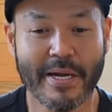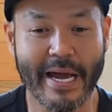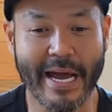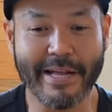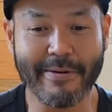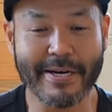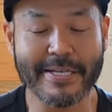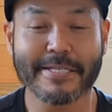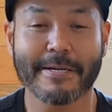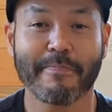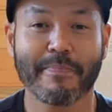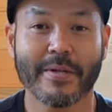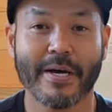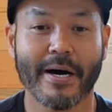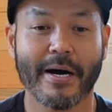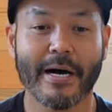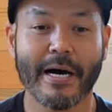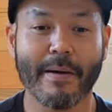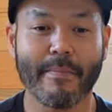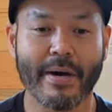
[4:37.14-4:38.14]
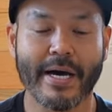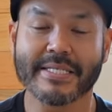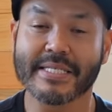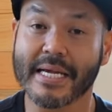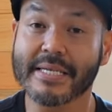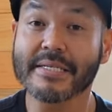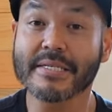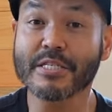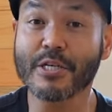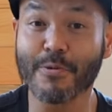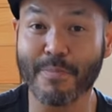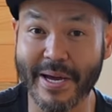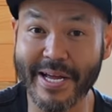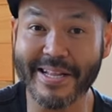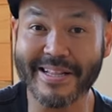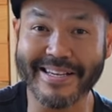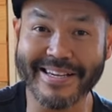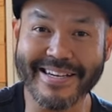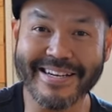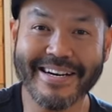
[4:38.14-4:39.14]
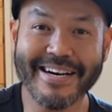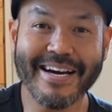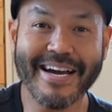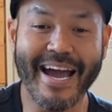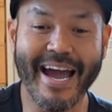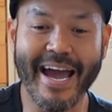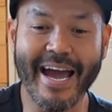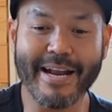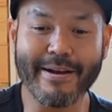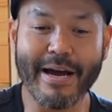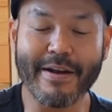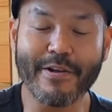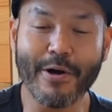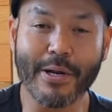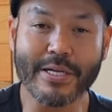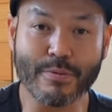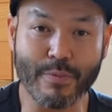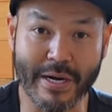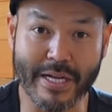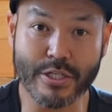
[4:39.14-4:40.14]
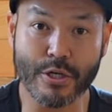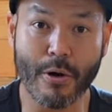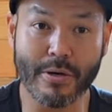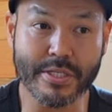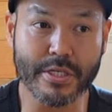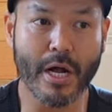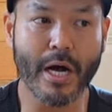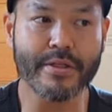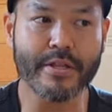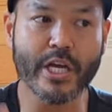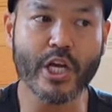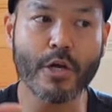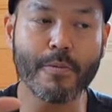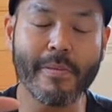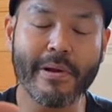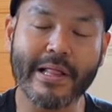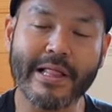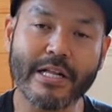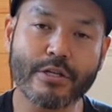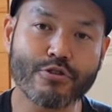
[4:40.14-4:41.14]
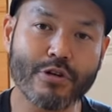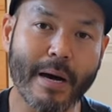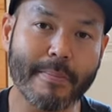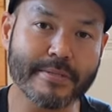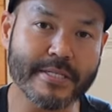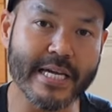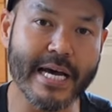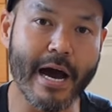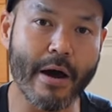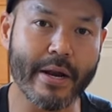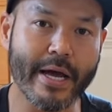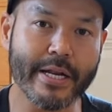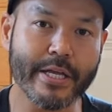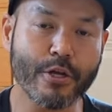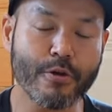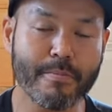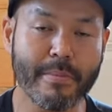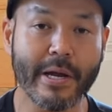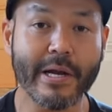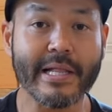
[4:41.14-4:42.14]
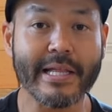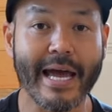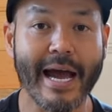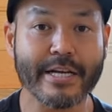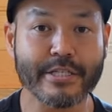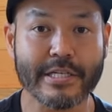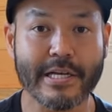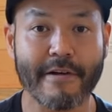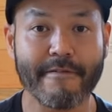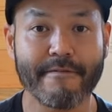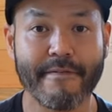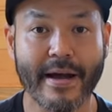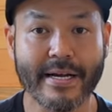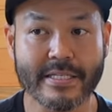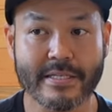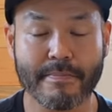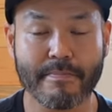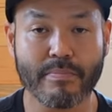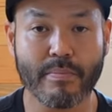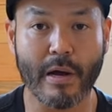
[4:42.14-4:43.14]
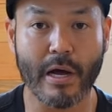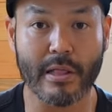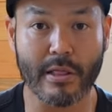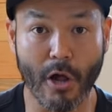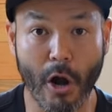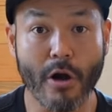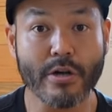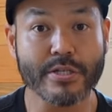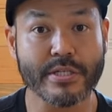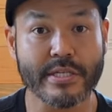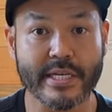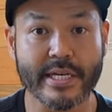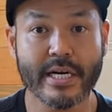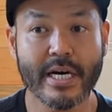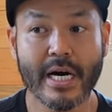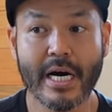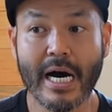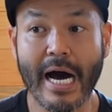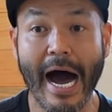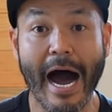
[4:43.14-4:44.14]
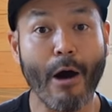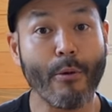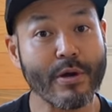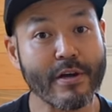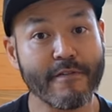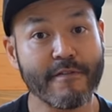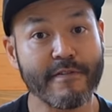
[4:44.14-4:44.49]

Anyways, um, it senses humidity, and I notice when it turns it on, the humidity drops down. And humidity actually affects a, a largely how we